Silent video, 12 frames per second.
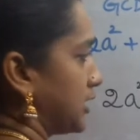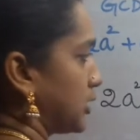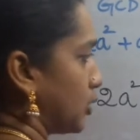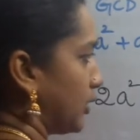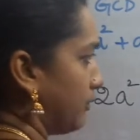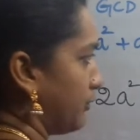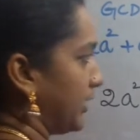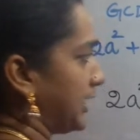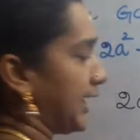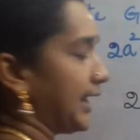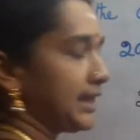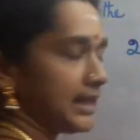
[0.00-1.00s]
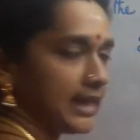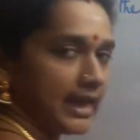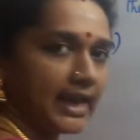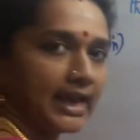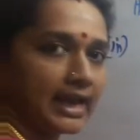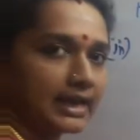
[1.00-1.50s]
So, if we take
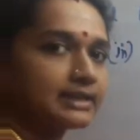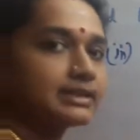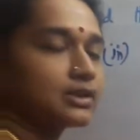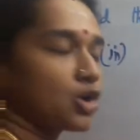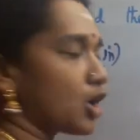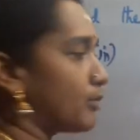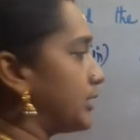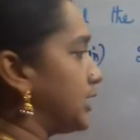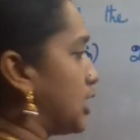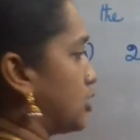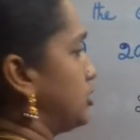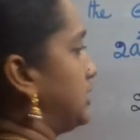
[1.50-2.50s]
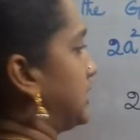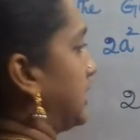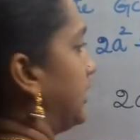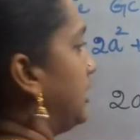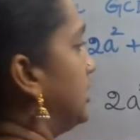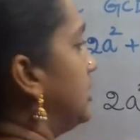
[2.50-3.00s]
a as common
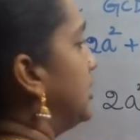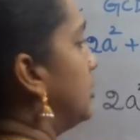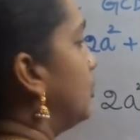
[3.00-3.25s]
outside,